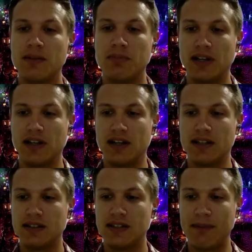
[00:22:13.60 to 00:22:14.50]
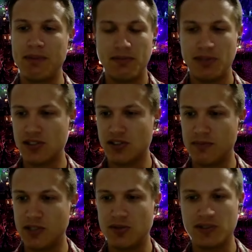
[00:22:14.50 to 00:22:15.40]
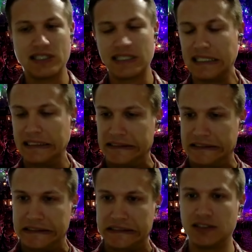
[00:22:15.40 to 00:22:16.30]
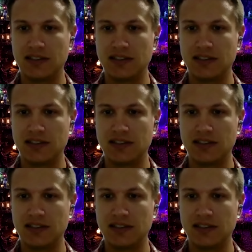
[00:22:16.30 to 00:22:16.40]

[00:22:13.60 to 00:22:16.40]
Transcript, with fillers: But uh, yeah, Pit and Pendulum though is just kind of, eh,